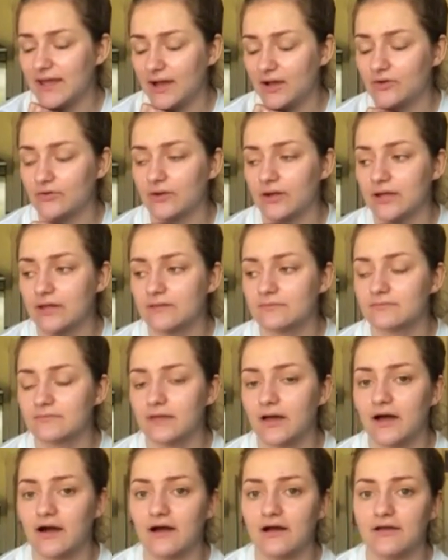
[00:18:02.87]
hungry.
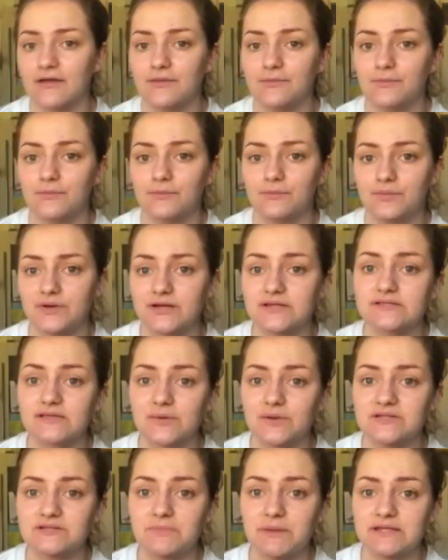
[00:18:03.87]
Like, because I
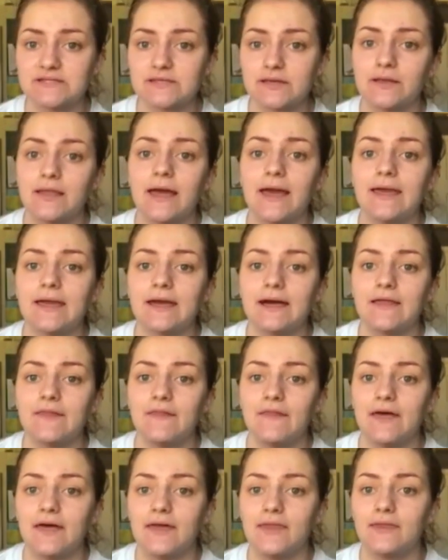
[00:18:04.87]
went to bed so late, and
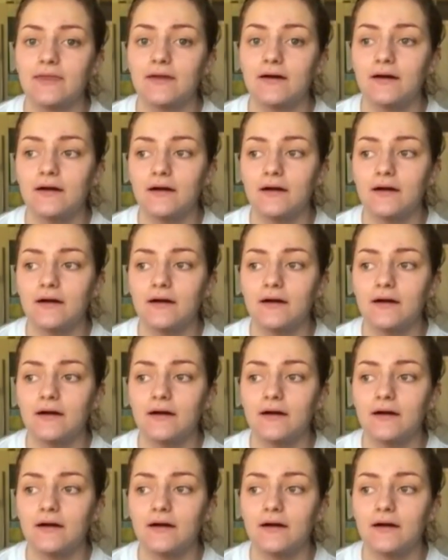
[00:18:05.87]
then